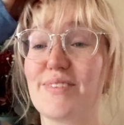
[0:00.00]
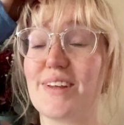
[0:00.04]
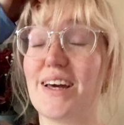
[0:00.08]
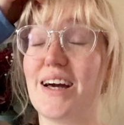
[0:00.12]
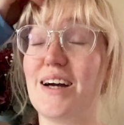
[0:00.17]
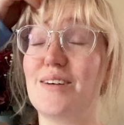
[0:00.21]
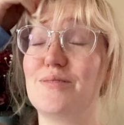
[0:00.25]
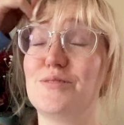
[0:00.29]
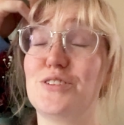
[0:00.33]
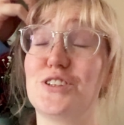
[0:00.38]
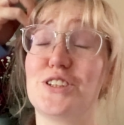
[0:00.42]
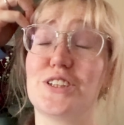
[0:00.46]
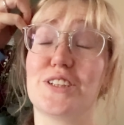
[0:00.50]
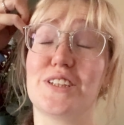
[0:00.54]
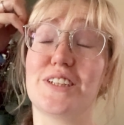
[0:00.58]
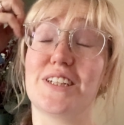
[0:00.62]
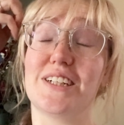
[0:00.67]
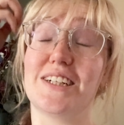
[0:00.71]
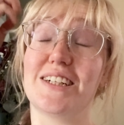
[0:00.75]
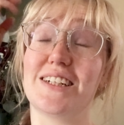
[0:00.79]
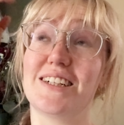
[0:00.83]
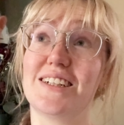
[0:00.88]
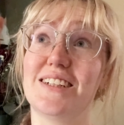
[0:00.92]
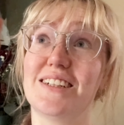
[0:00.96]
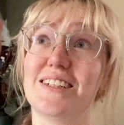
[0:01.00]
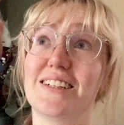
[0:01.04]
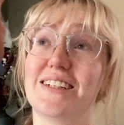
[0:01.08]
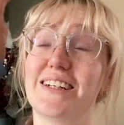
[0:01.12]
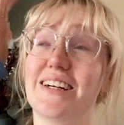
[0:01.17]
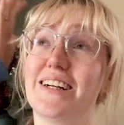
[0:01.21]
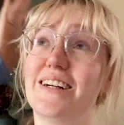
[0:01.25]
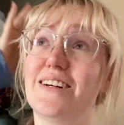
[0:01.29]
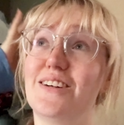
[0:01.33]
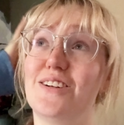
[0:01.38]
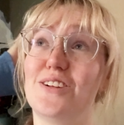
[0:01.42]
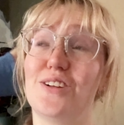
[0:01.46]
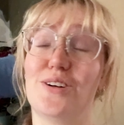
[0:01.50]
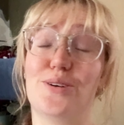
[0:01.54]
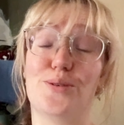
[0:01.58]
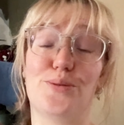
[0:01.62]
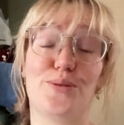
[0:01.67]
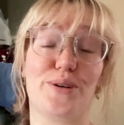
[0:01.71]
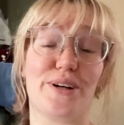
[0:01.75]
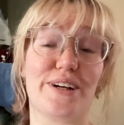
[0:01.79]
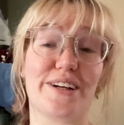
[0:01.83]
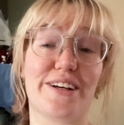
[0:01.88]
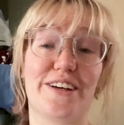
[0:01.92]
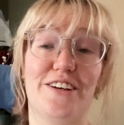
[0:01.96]
I'm sure it'll
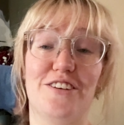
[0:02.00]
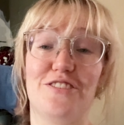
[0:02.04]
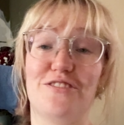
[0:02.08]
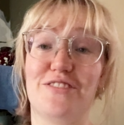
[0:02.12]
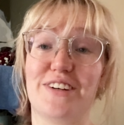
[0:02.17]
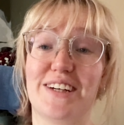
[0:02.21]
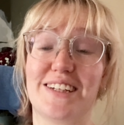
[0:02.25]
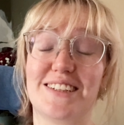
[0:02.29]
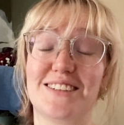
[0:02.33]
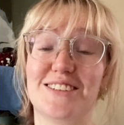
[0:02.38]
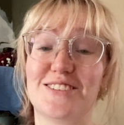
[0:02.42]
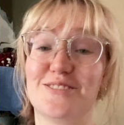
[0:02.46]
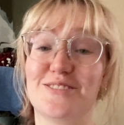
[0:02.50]
work out fine.